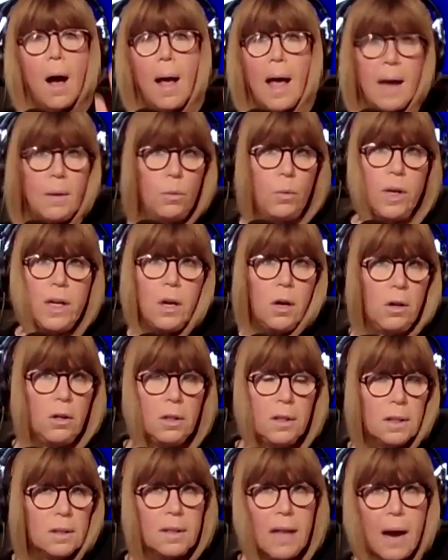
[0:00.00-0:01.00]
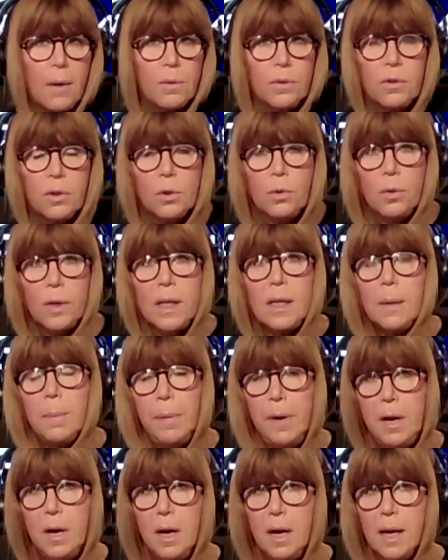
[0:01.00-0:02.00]
And we heard that that was agreed
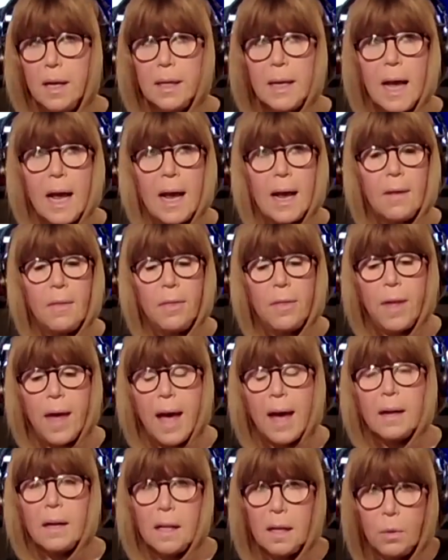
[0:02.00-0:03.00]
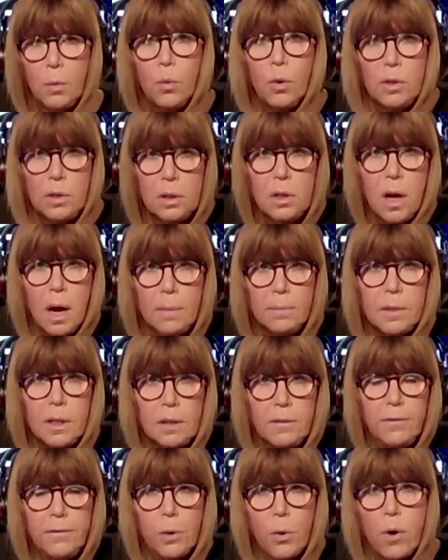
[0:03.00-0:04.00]
upon and that it would come to
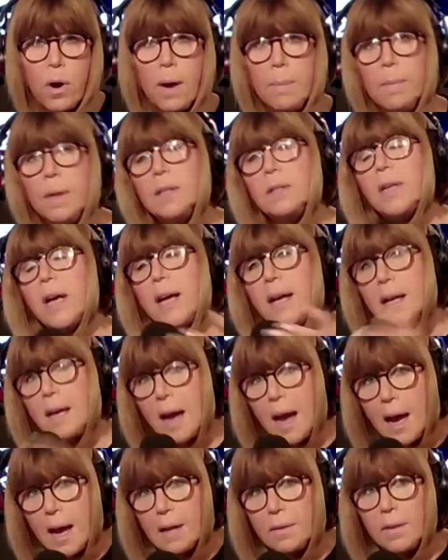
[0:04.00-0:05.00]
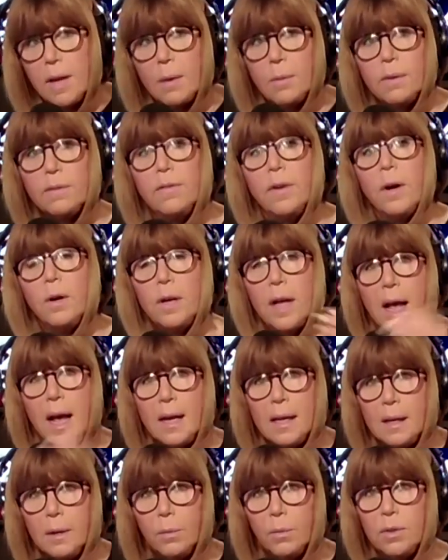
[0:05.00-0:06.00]
the floor on Monday and they would vote
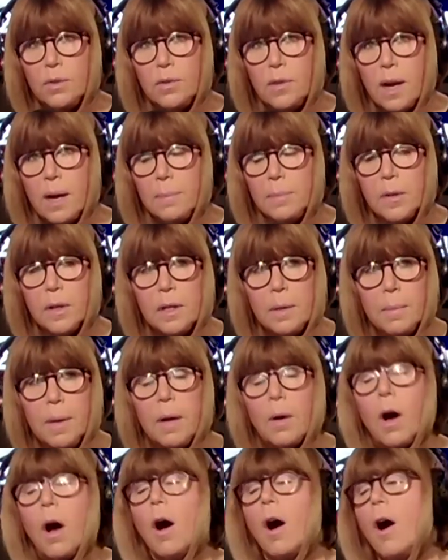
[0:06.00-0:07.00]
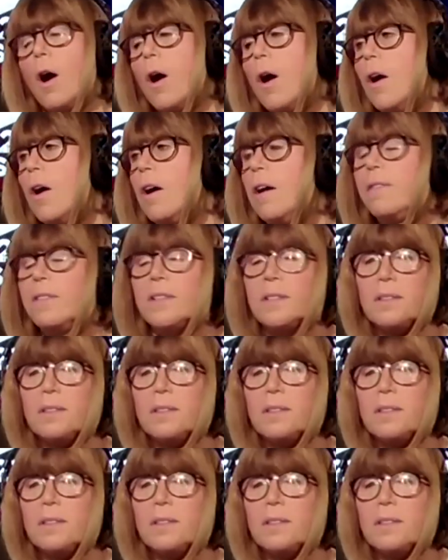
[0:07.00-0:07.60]
and it would set up the all of a